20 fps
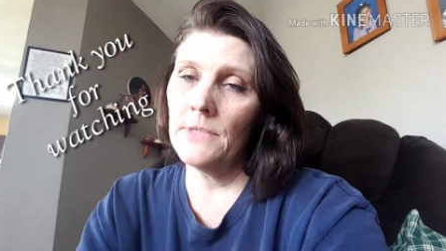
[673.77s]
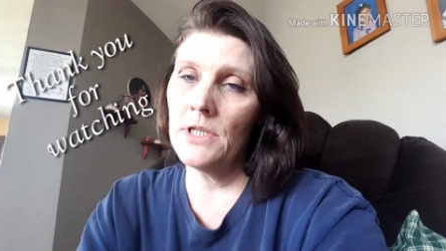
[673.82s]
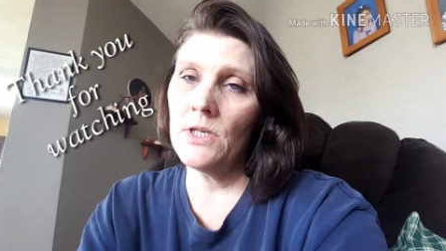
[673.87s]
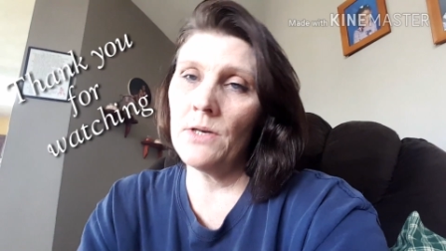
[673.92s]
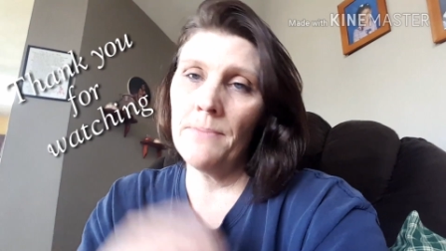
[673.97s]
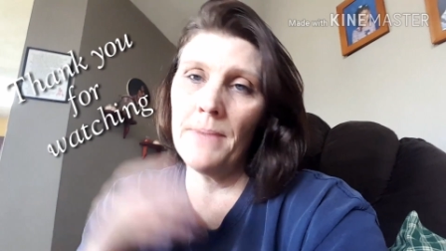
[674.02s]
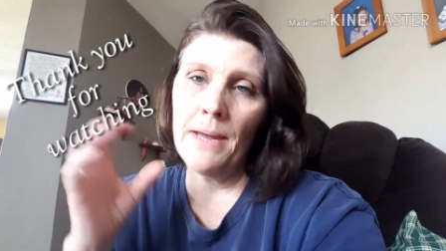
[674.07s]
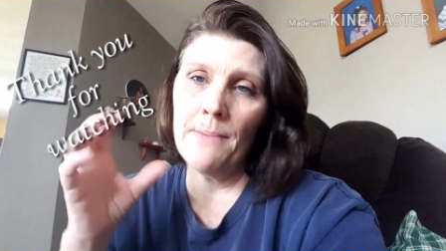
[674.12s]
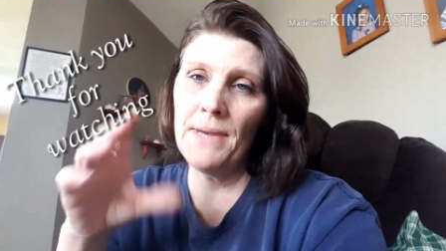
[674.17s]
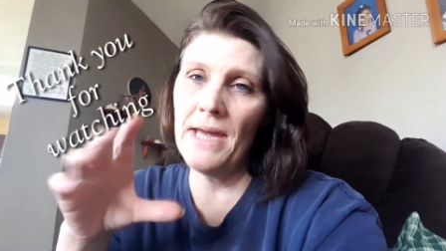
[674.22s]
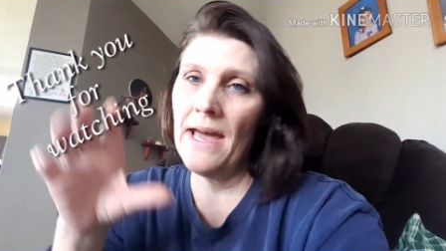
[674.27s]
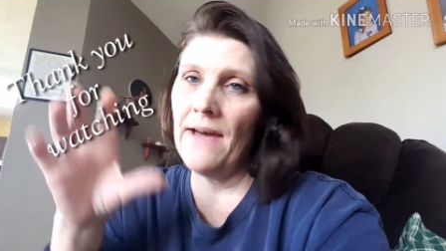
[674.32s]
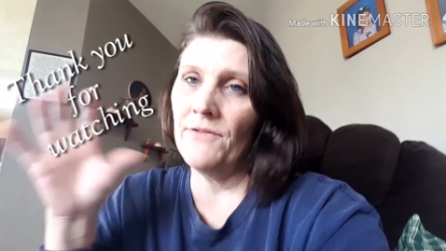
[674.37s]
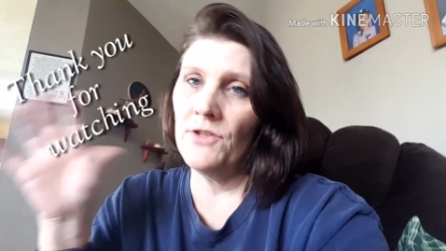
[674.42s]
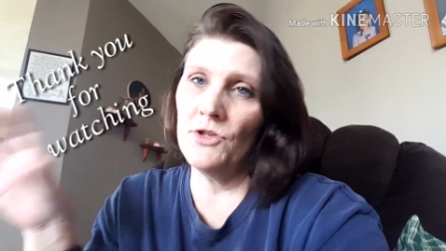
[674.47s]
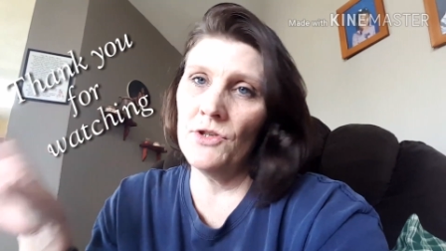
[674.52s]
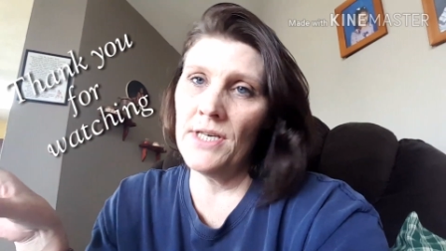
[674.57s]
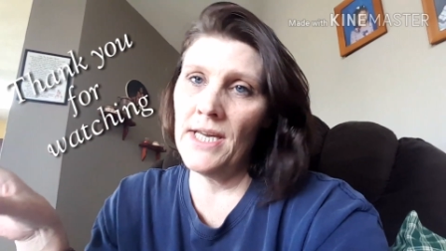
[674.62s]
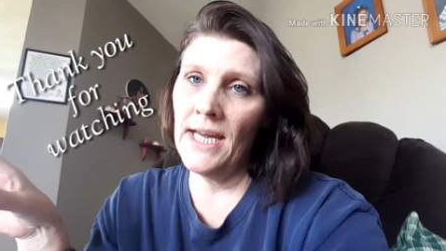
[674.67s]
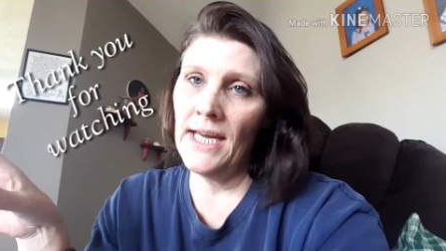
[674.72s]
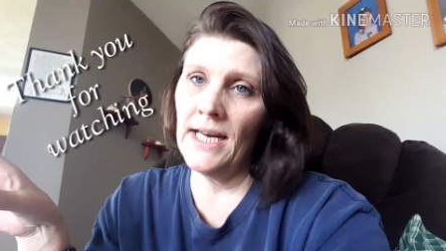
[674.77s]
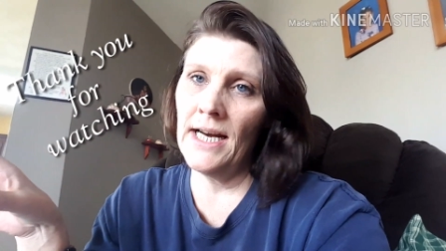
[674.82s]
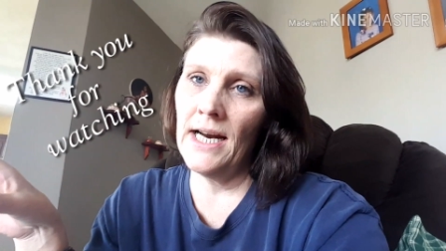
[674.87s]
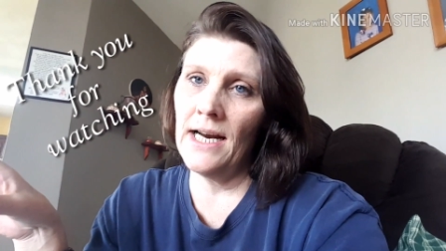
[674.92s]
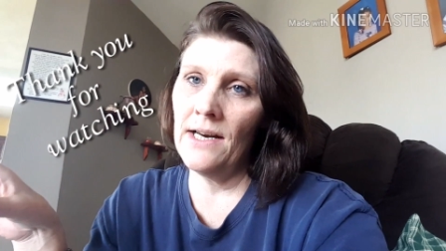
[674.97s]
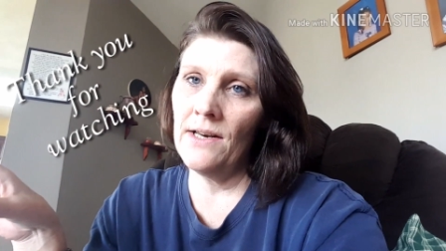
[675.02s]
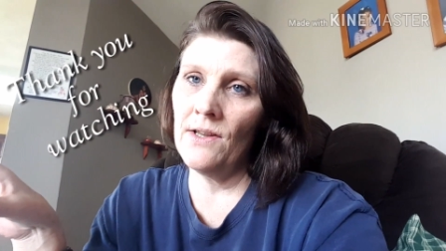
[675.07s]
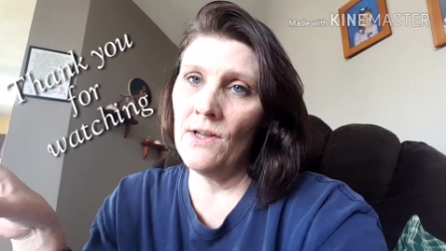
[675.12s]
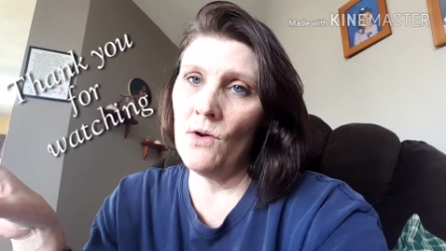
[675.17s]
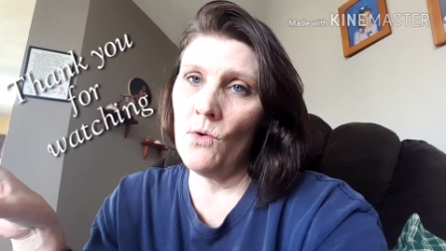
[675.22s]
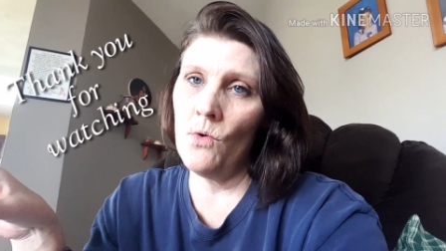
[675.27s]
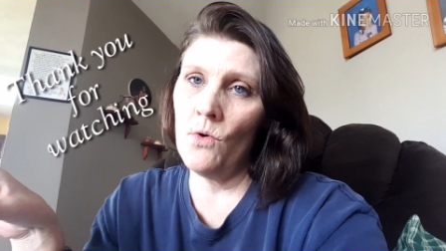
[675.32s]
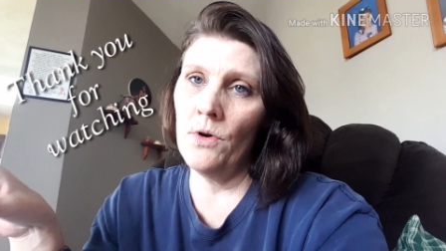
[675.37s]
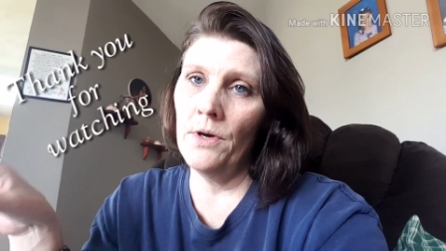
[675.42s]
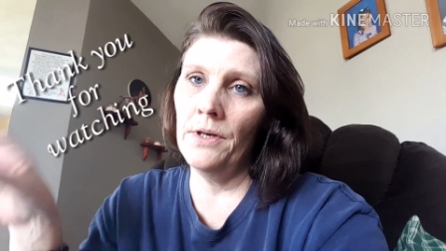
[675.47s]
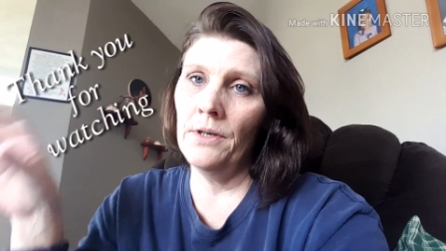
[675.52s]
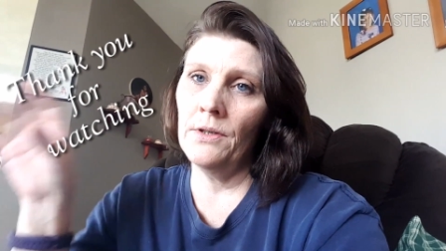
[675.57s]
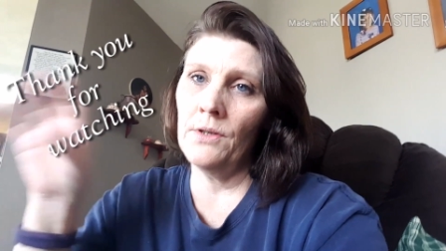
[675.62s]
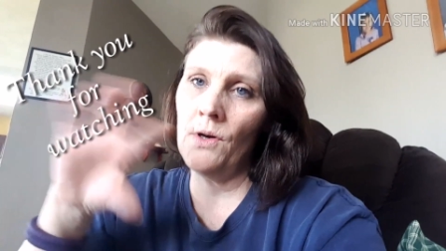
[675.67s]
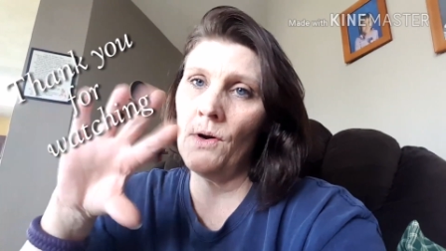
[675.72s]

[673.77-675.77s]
So maybe after you take it out of the oil,